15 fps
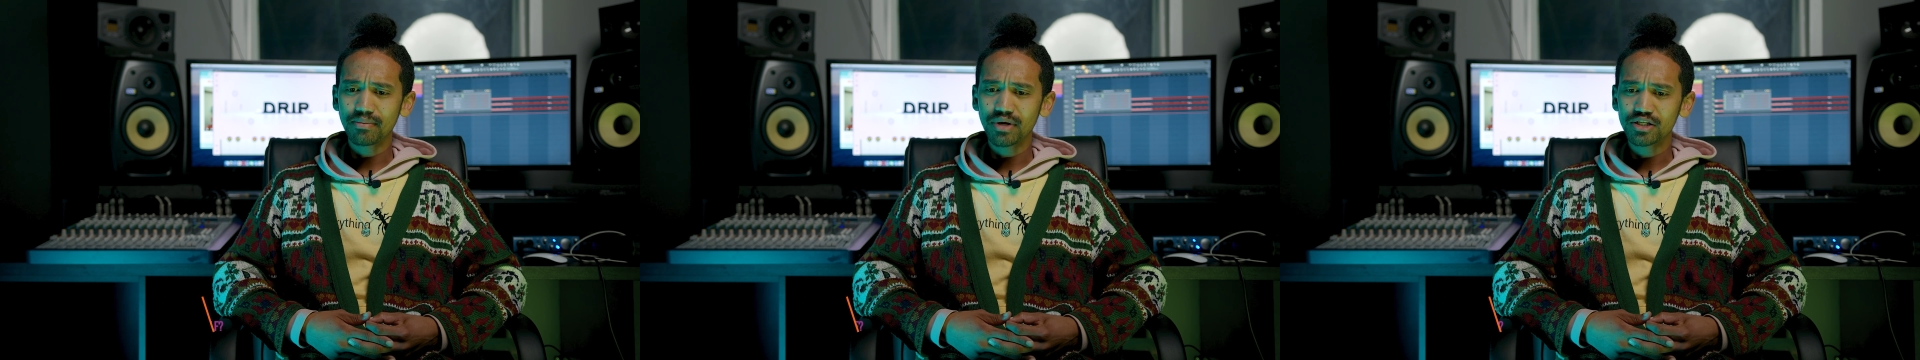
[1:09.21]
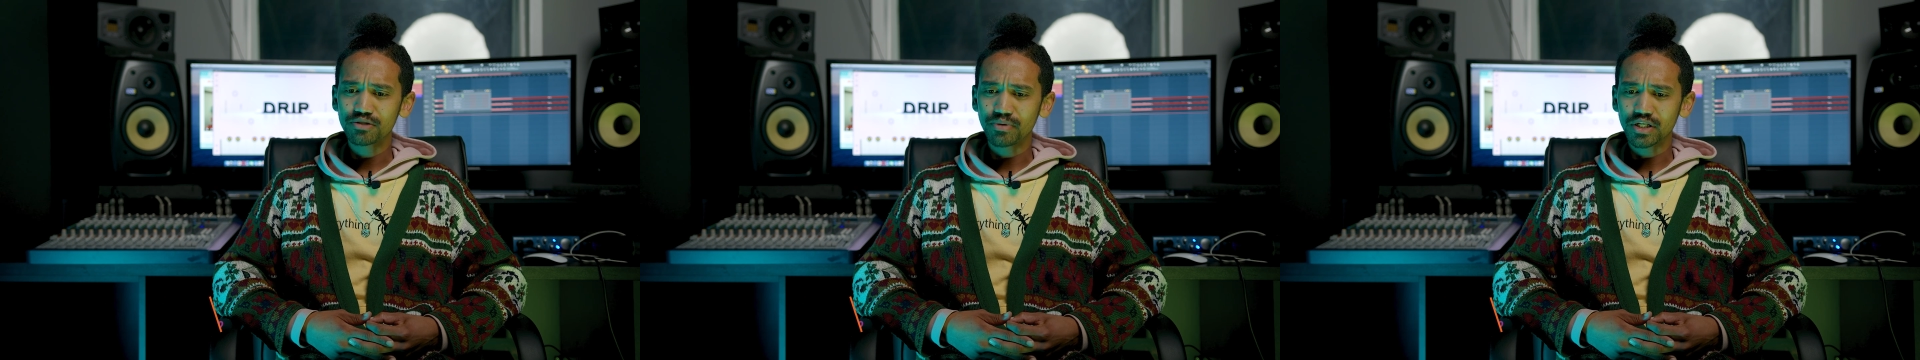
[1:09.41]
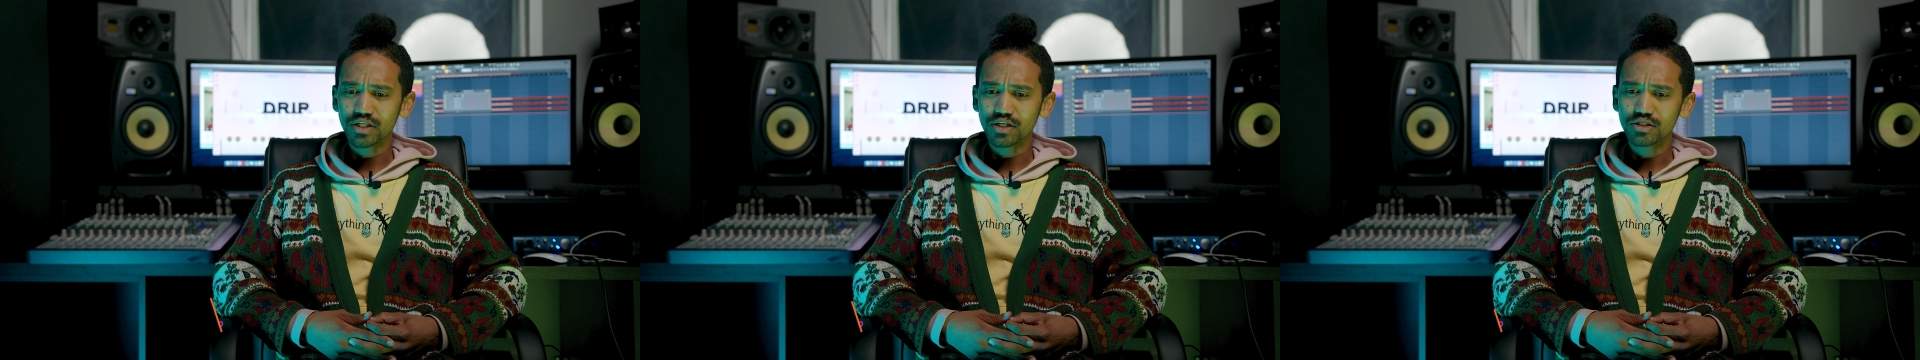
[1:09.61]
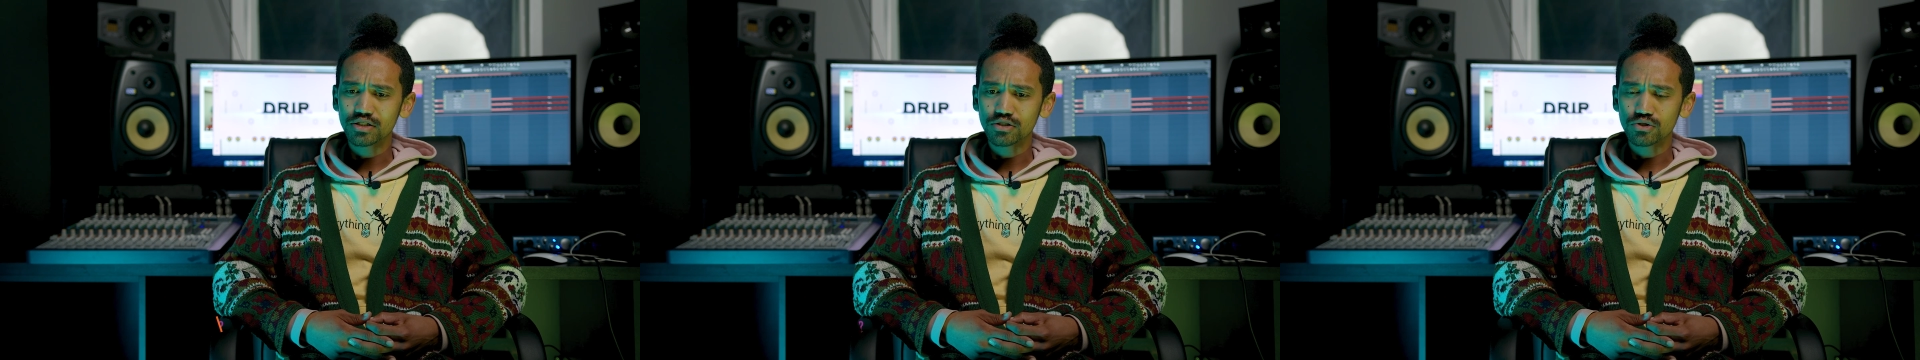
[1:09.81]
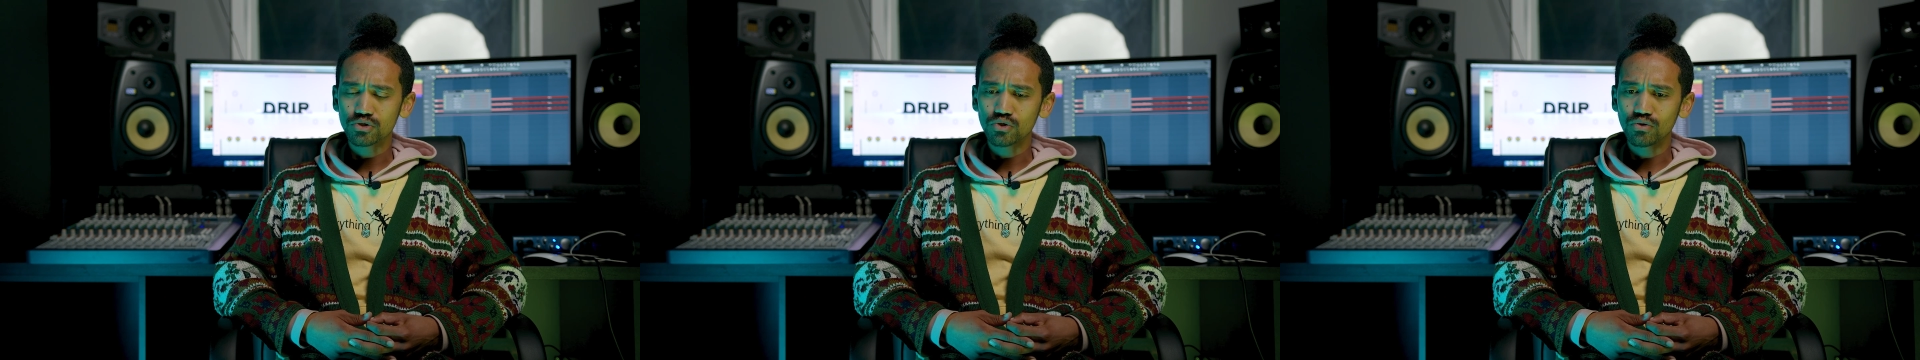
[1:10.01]
my
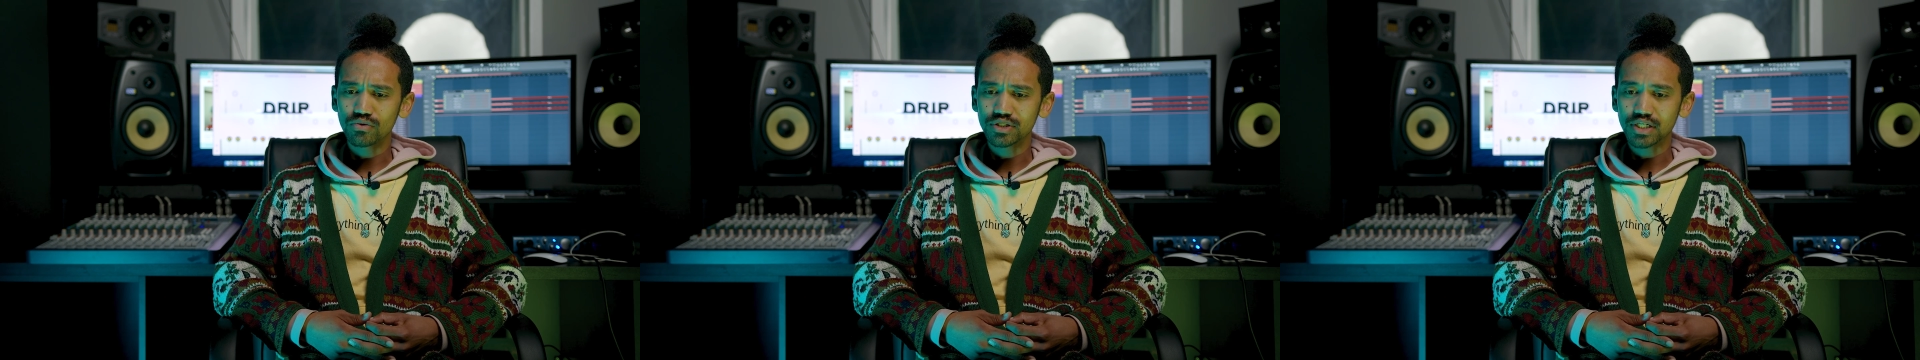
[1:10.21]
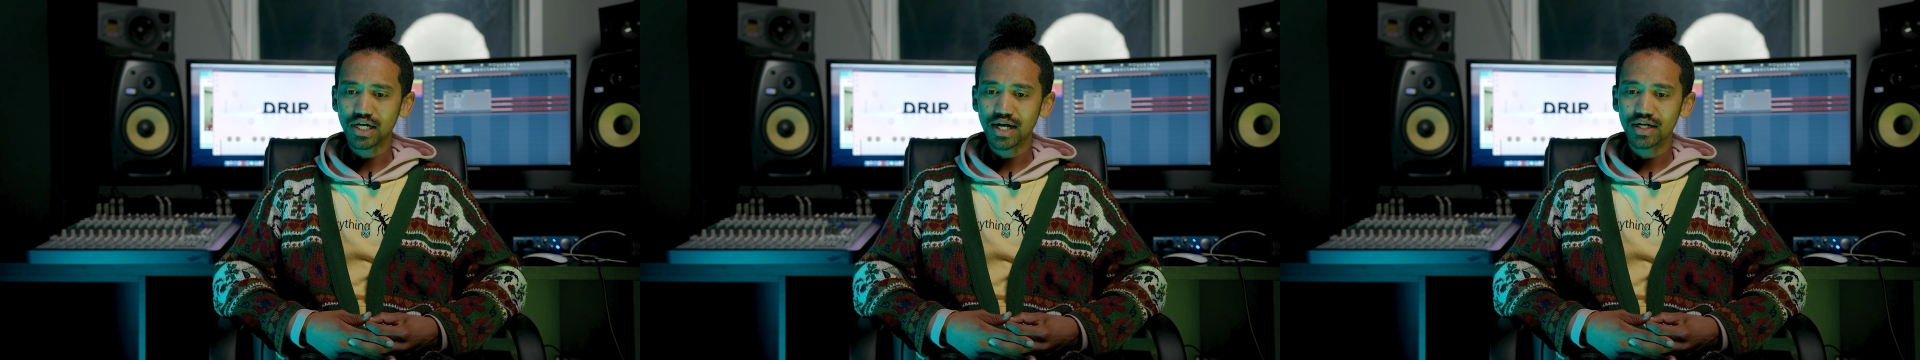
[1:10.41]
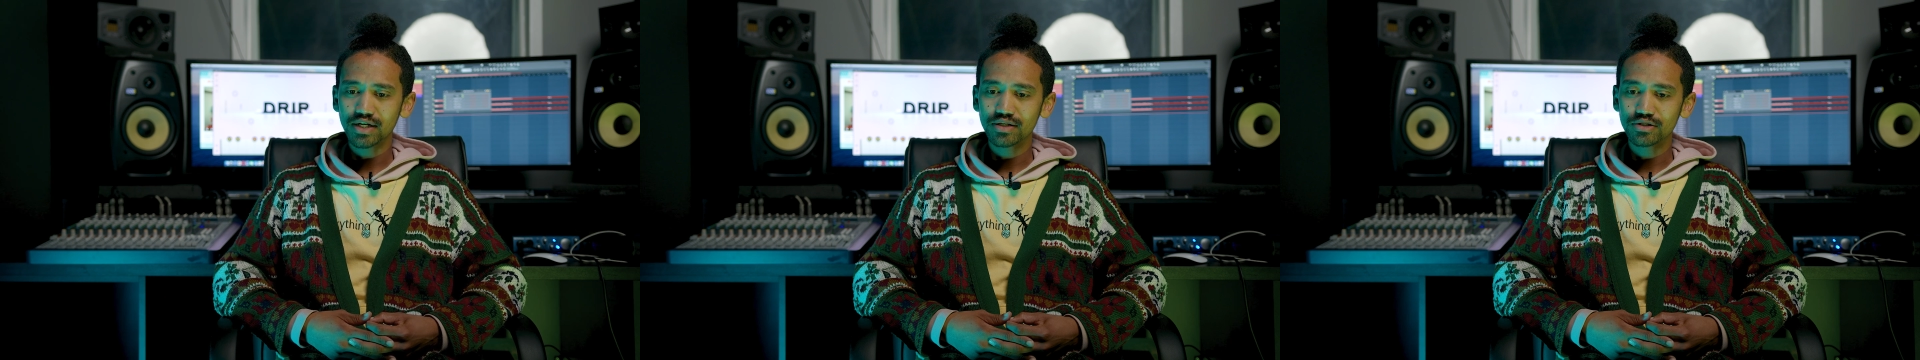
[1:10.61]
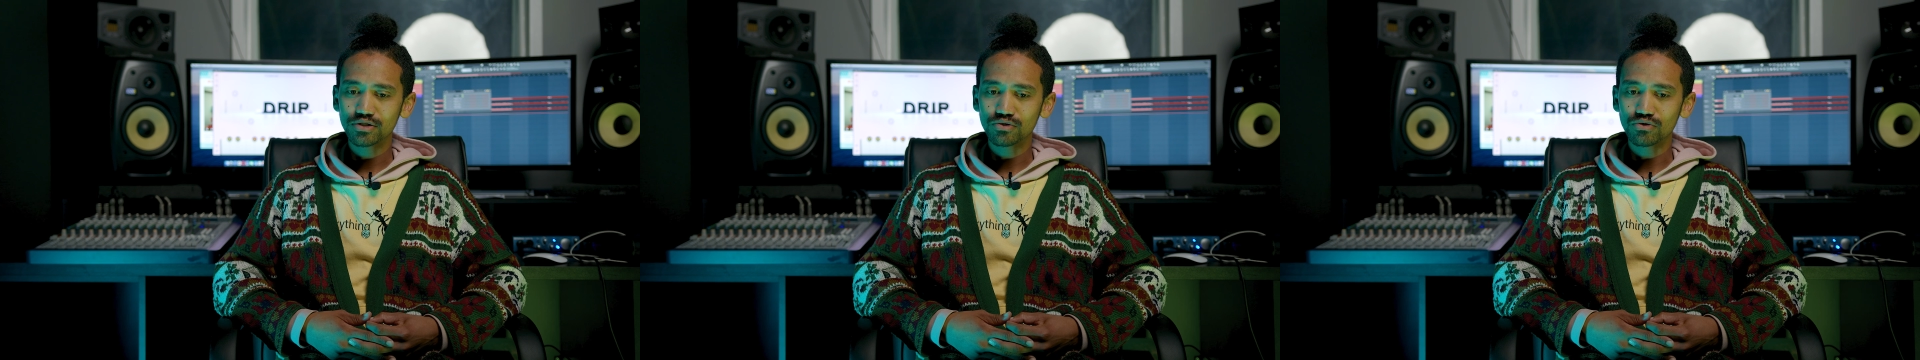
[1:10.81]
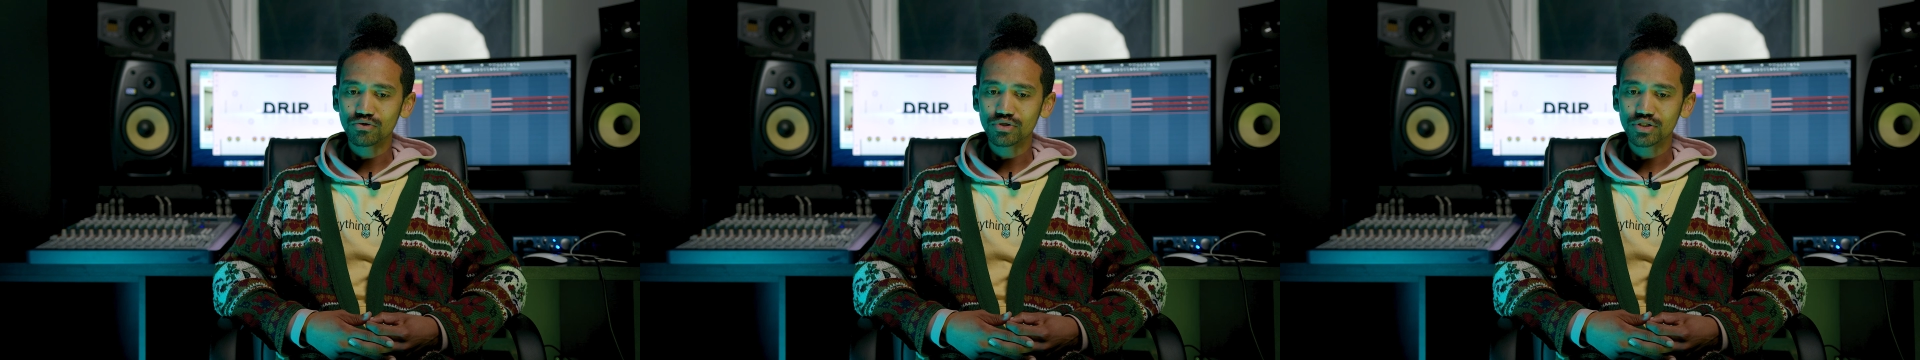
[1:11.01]
expectations is always high is
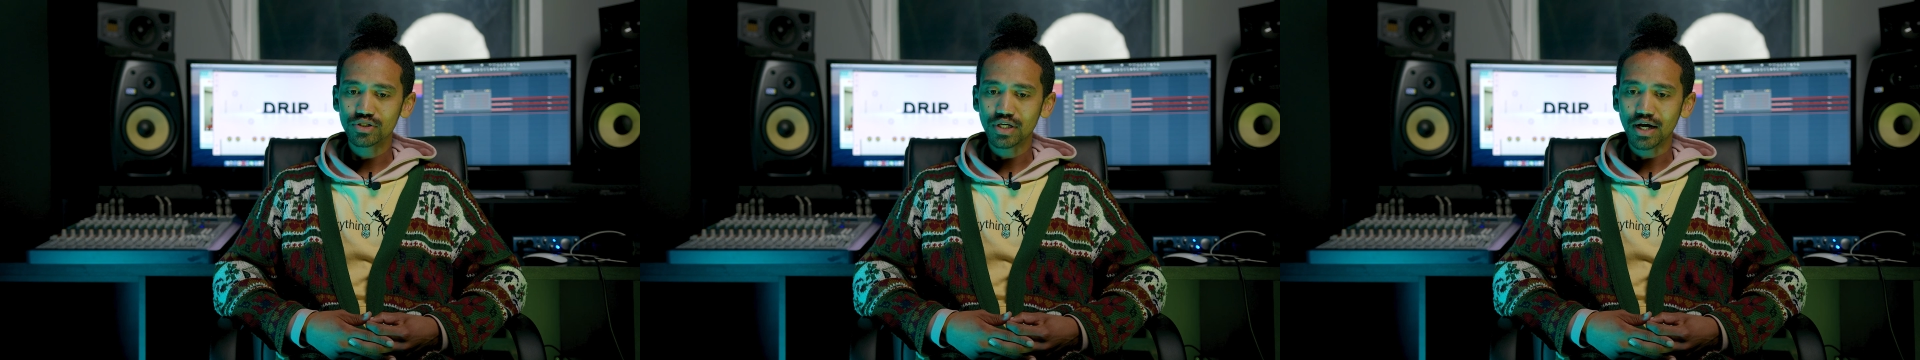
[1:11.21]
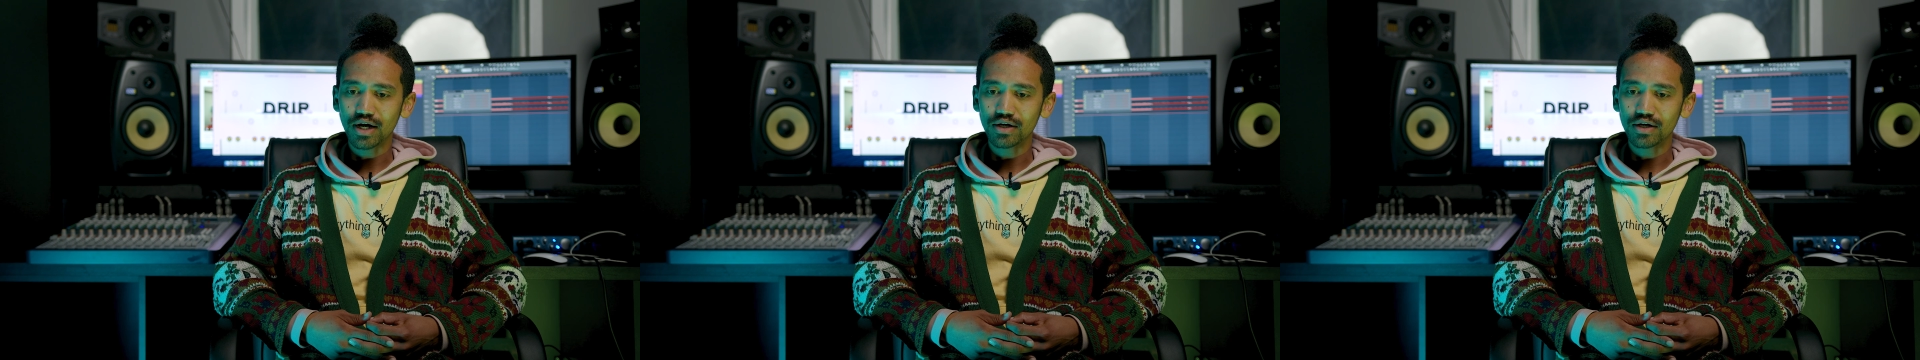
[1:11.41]
because